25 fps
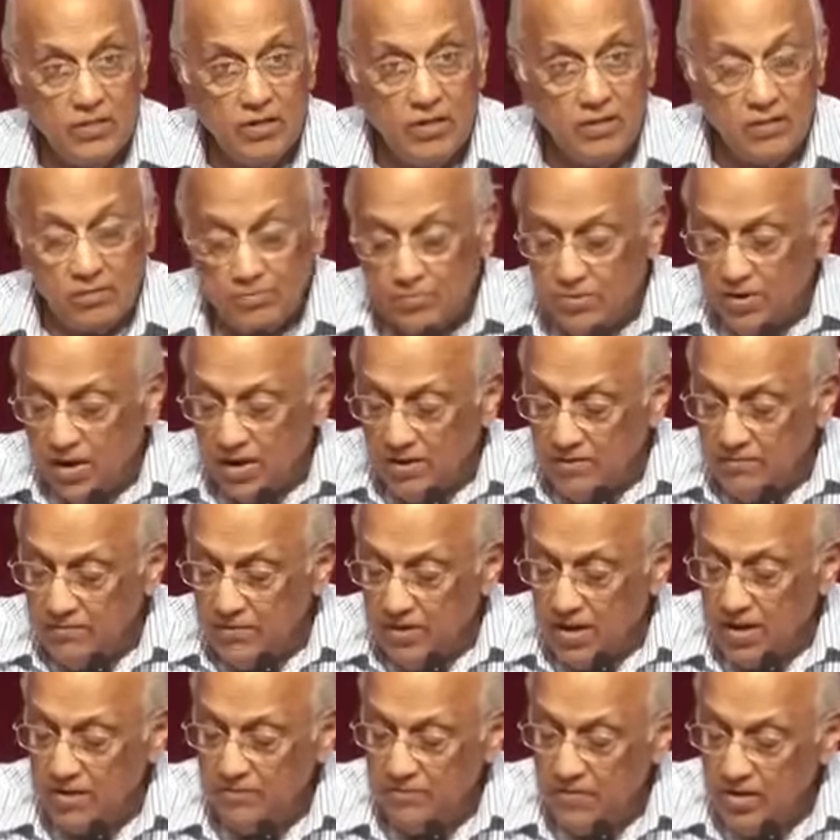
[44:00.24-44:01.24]
and the pride of
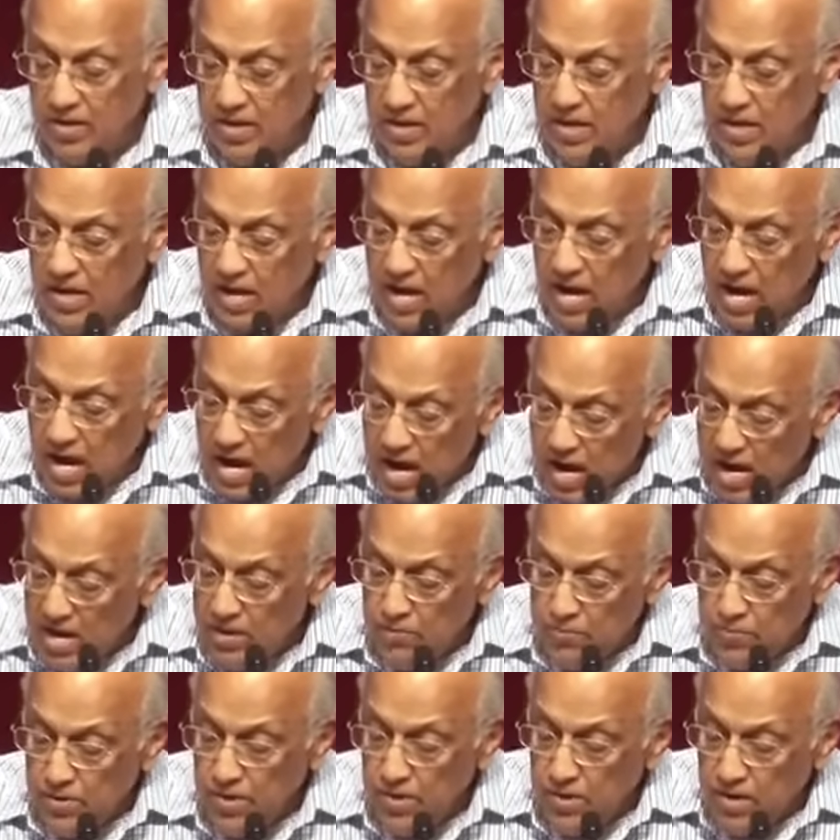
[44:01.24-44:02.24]
life,
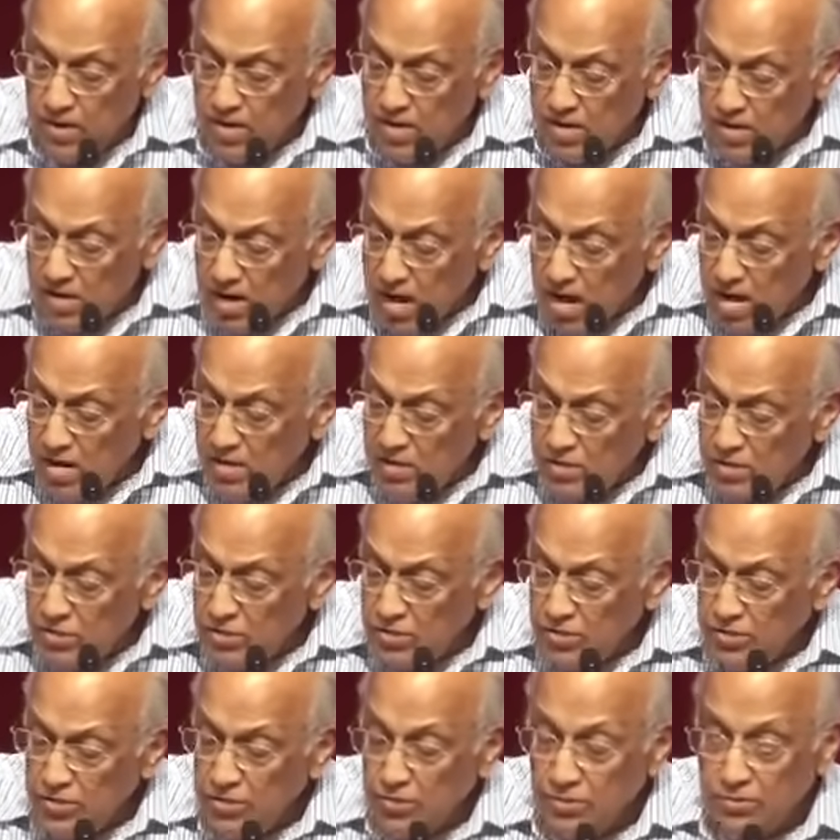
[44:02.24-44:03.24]
I will grant
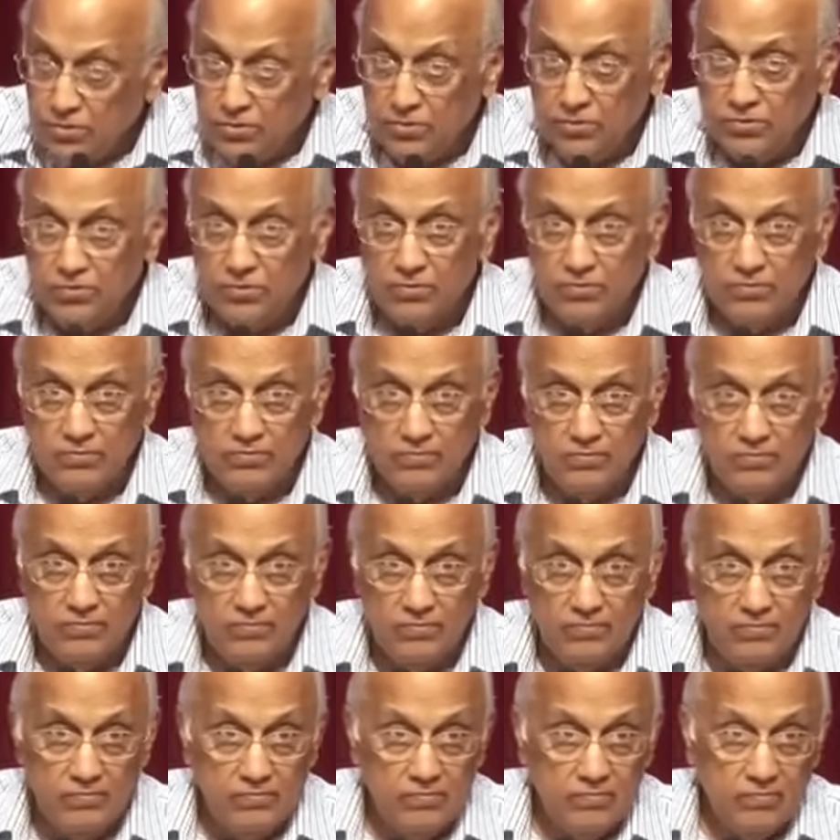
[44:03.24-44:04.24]
to you.
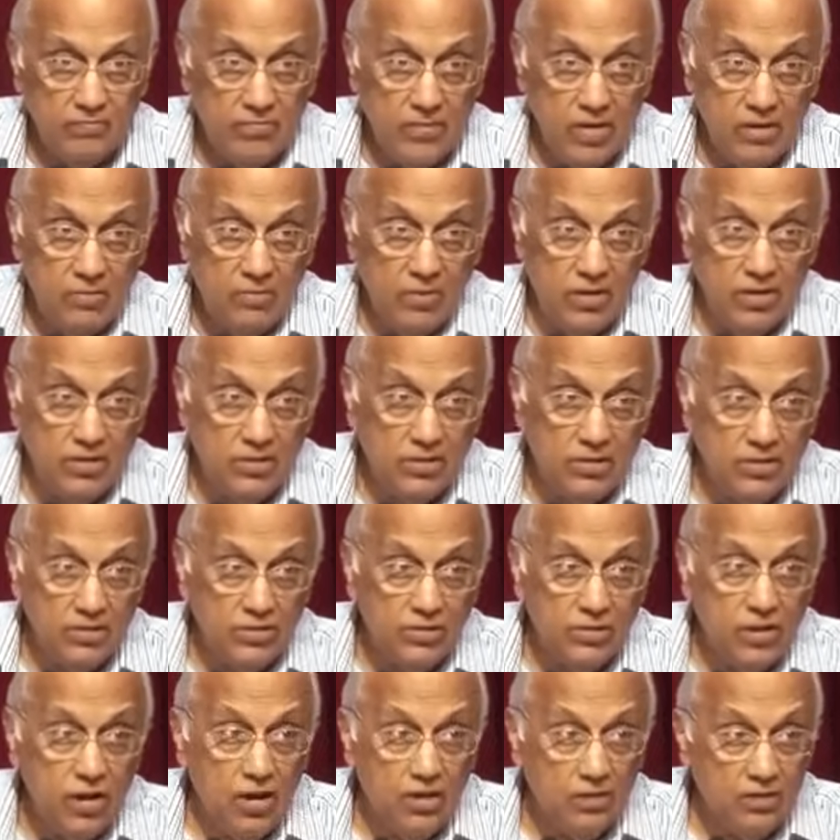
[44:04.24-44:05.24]
That means
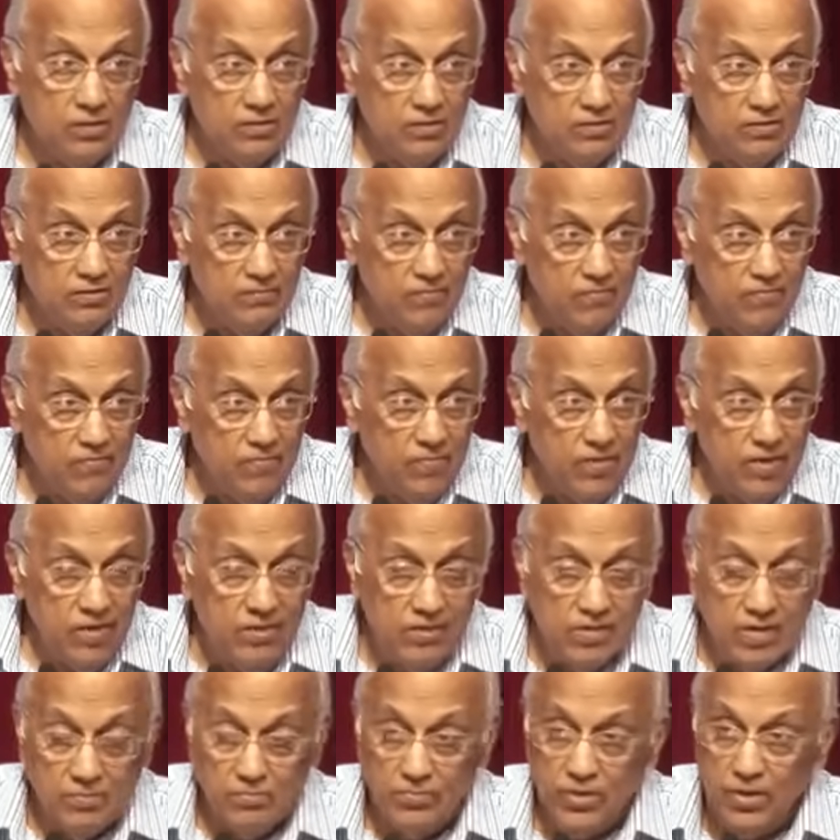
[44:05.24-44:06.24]
it's not
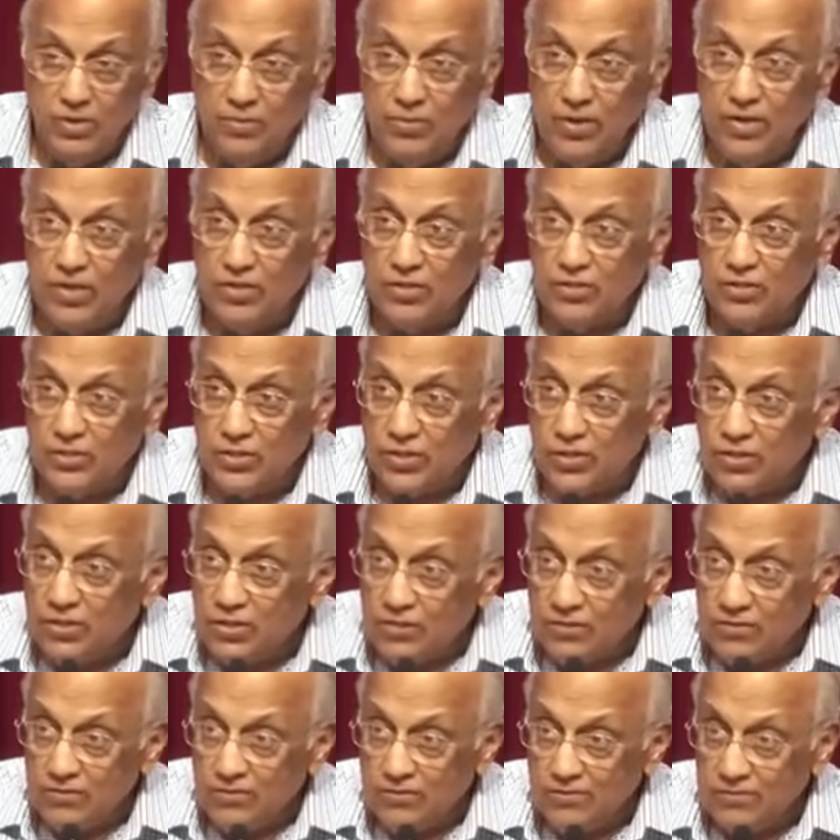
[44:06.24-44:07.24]
something we
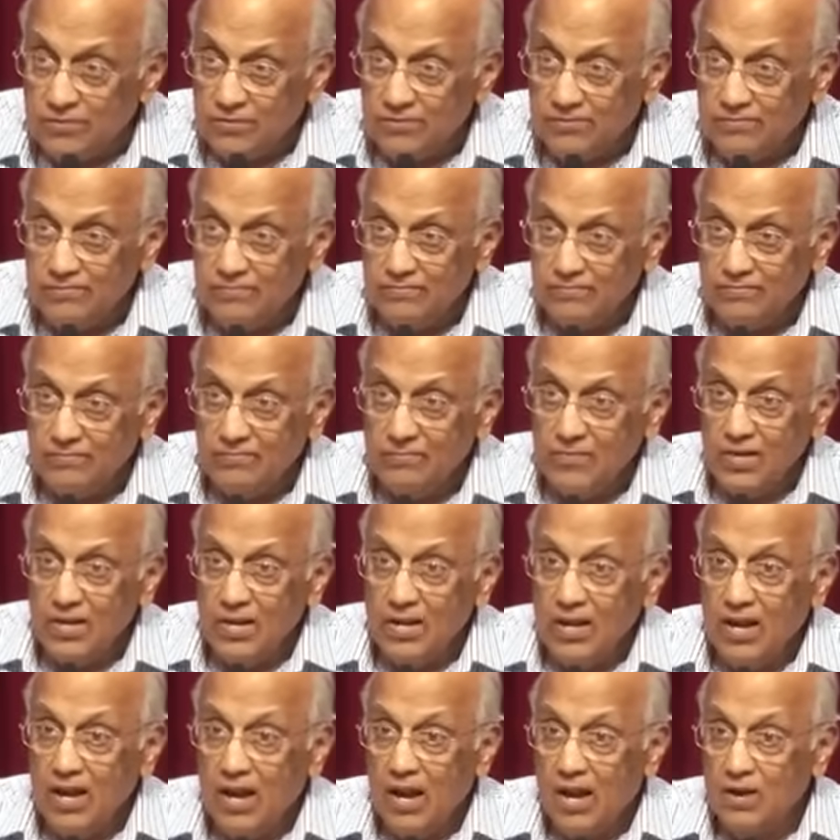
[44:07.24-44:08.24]
deserve.
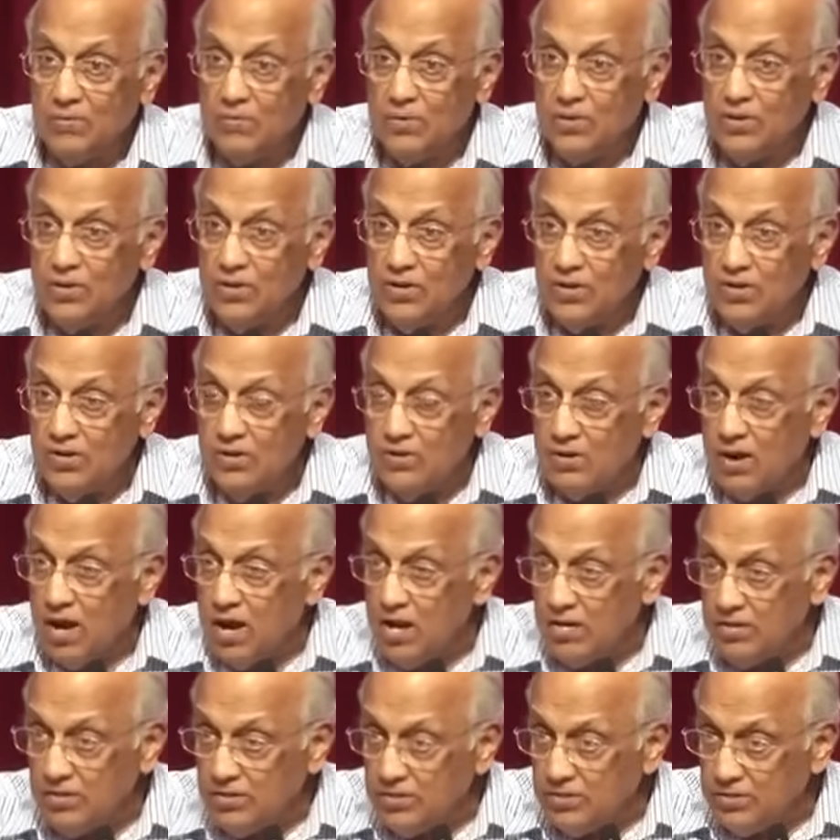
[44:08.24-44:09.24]
I will
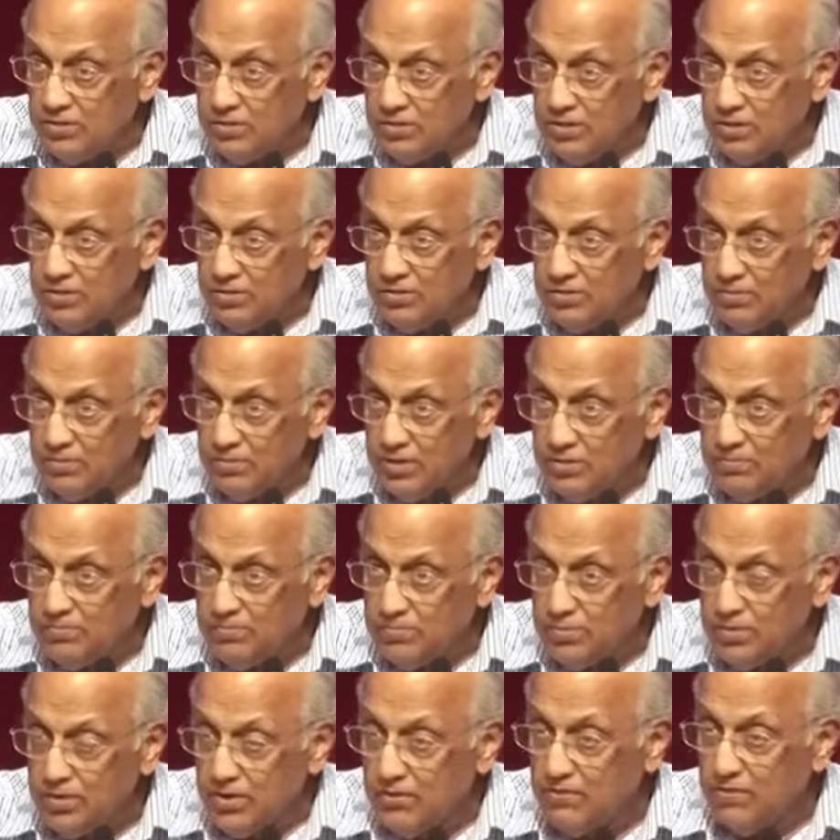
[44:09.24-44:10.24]
grant to you the
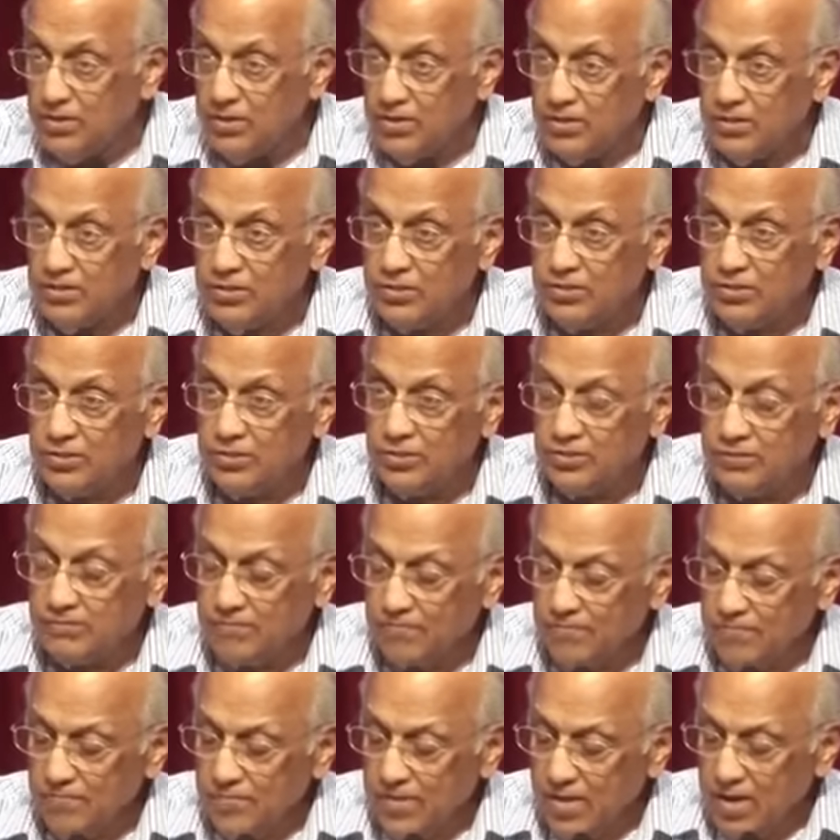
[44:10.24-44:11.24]
privilege
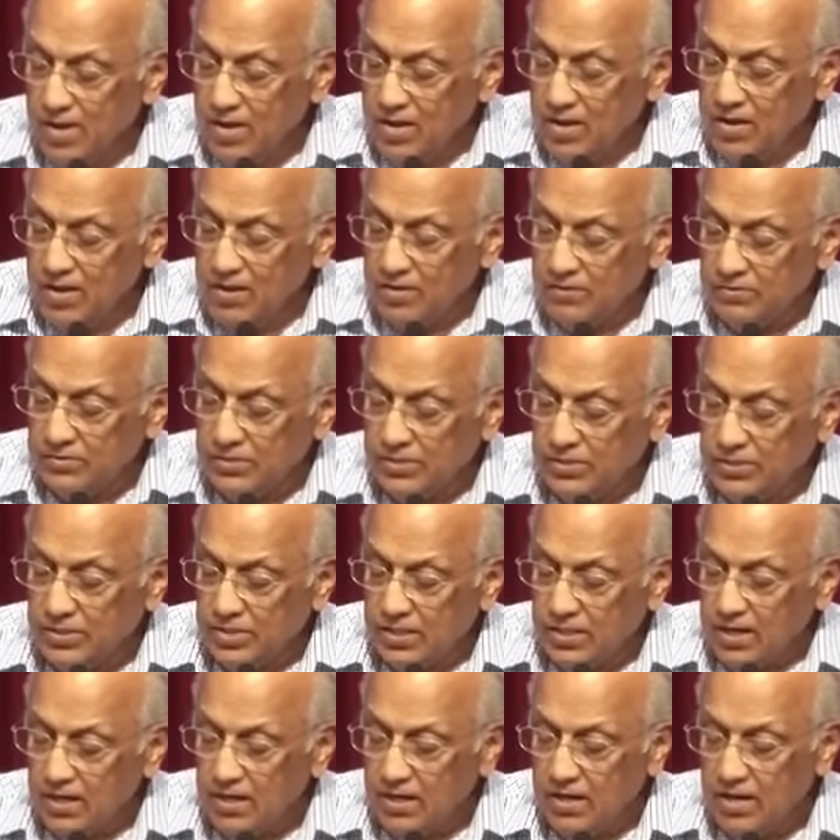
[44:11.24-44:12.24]
of
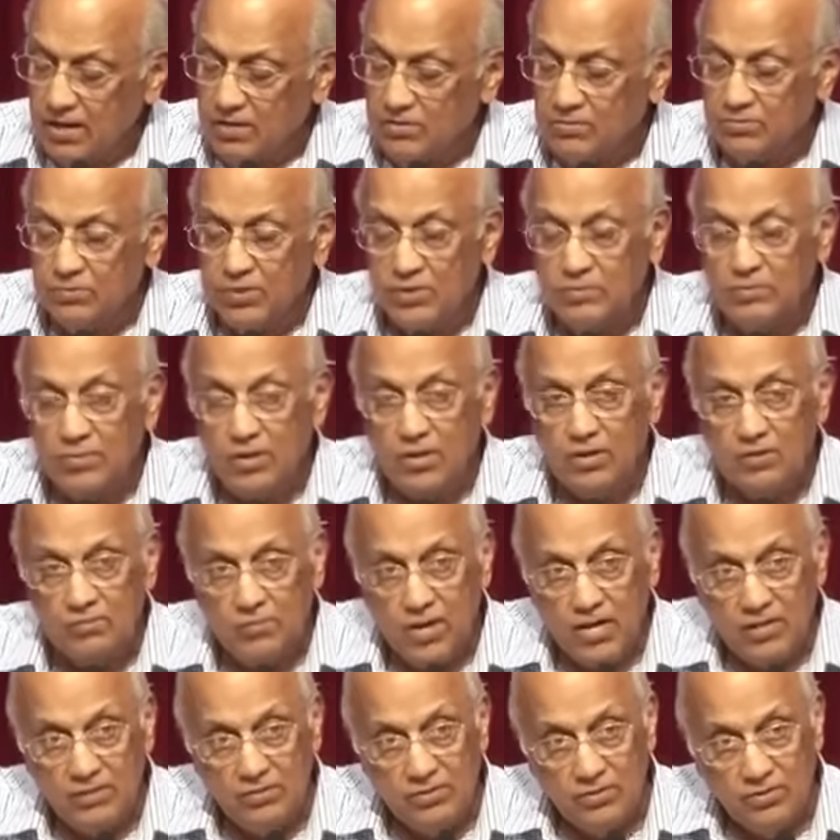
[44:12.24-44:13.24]
sitting down with me on
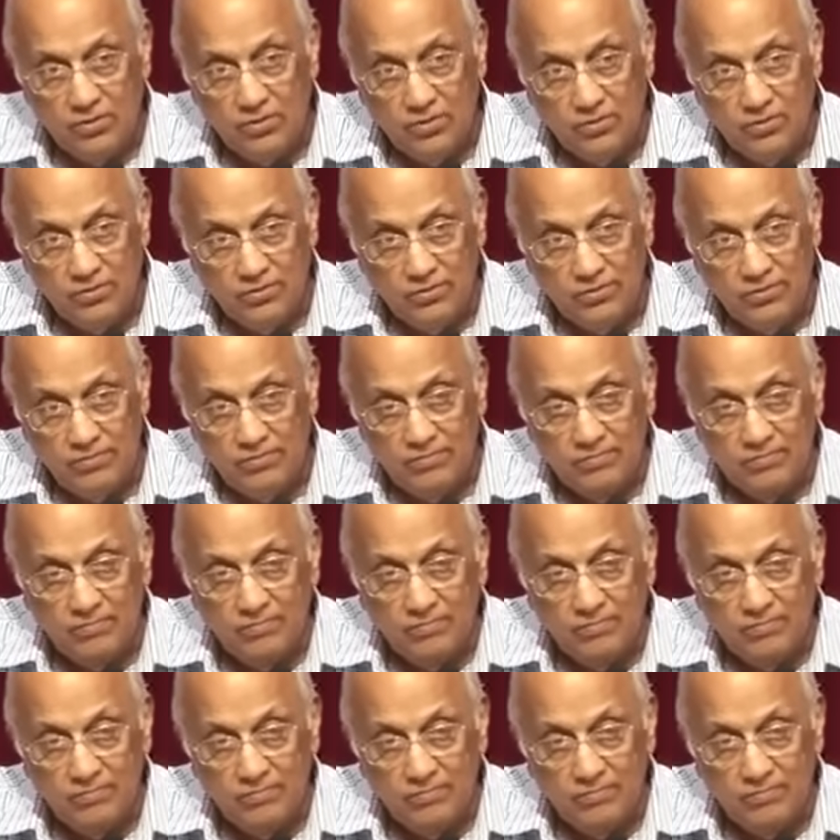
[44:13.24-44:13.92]
my throne.